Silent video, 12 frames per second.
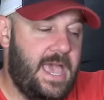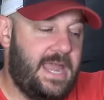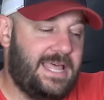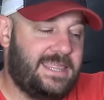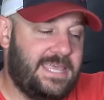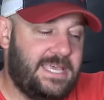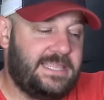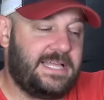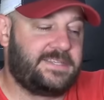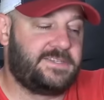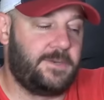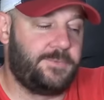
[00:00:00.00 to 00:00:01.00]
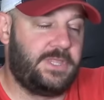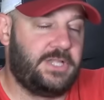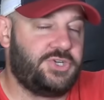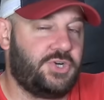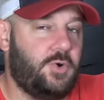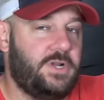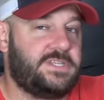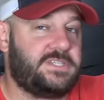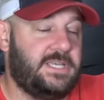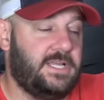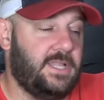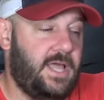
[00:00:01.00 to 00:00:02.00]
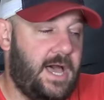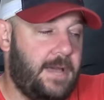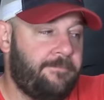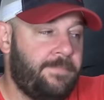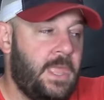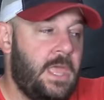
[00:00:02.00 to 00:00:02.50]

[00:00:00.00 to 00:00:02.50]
And I think that's something that you're going to see a lot.